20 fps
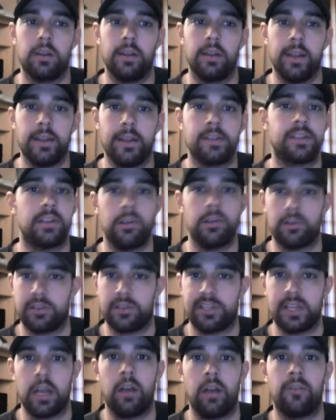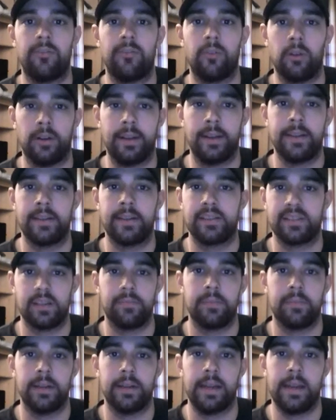into yourself or into
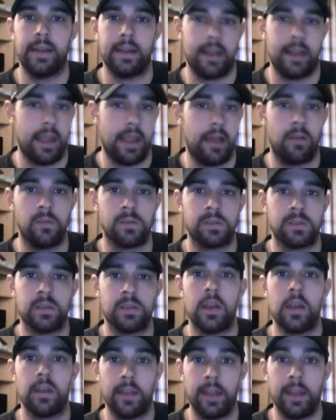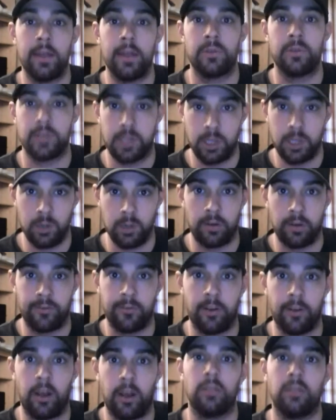somebody else, it was your
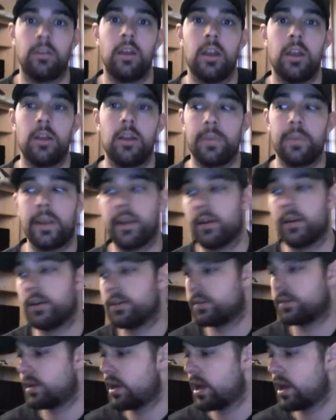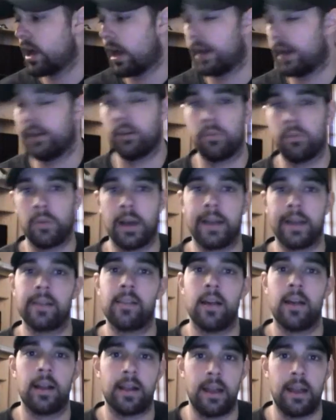fault because I know my
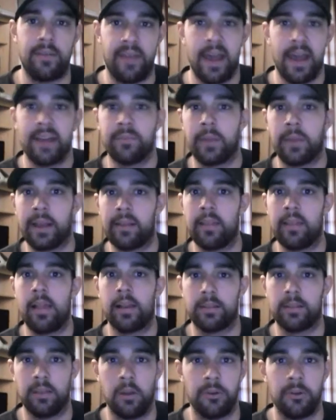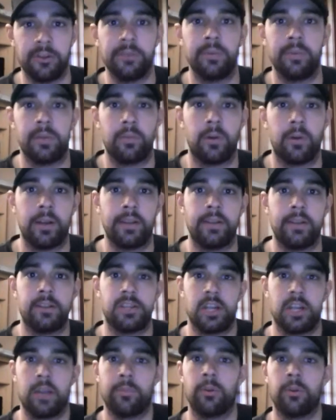Glock, I've had my Glock loaded with one in the
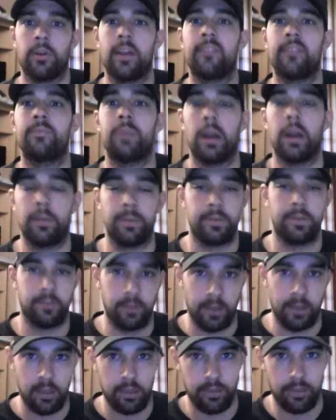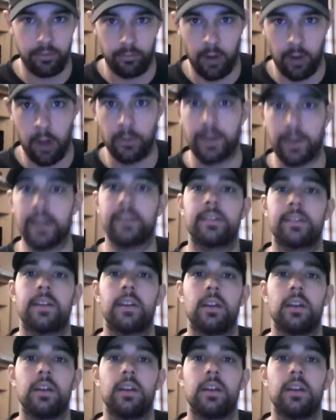chamber and I've purposely thrown it